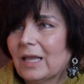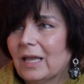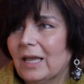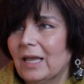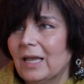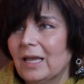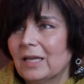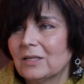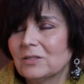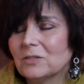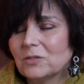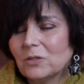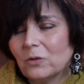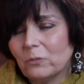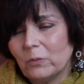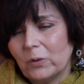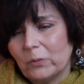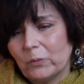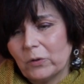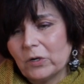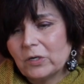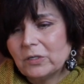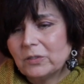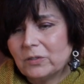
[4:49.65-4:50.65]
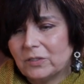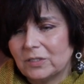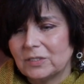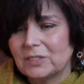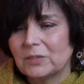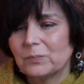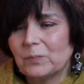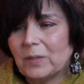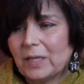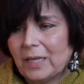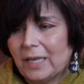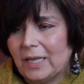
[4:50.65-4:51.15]
And so we were
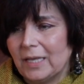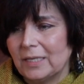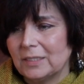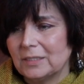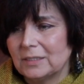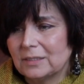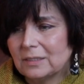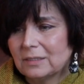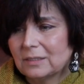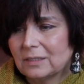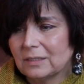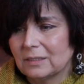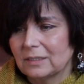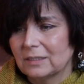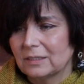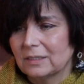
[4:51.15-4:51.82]
displaced